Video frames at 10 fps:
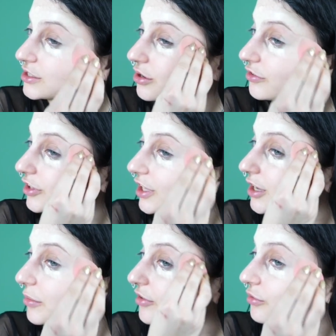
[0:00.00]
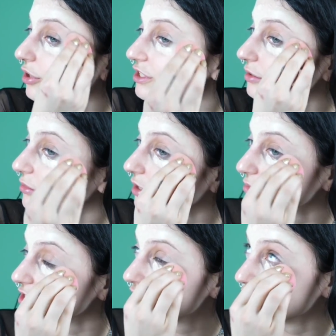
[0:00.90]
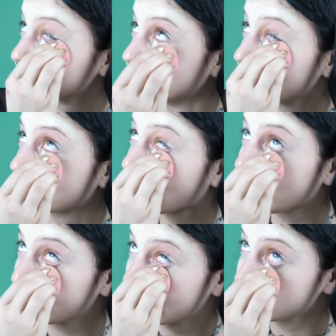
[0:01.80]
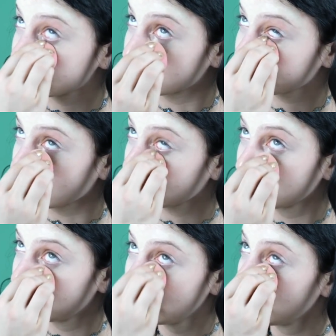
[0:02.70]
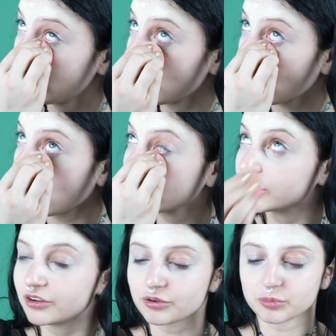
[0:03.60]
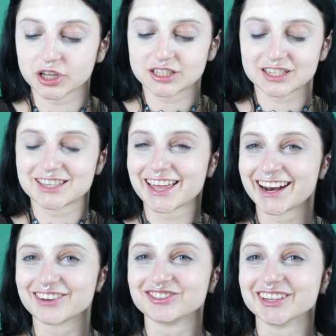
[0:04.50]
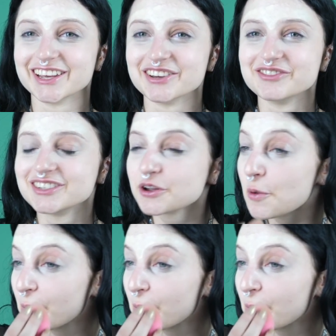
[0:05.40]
So I feel like my voice sometimes is this weird combination of like all the different places that I've lived.